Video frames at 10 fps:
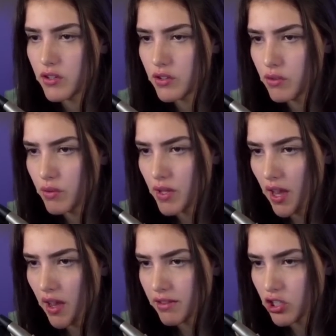Do we
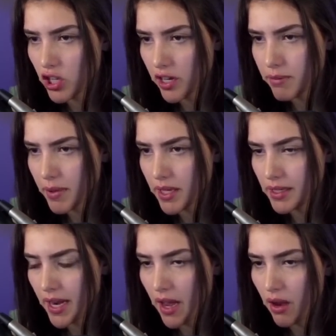have a checkmate
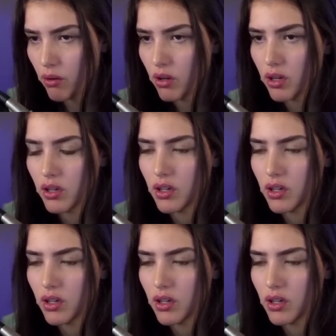now?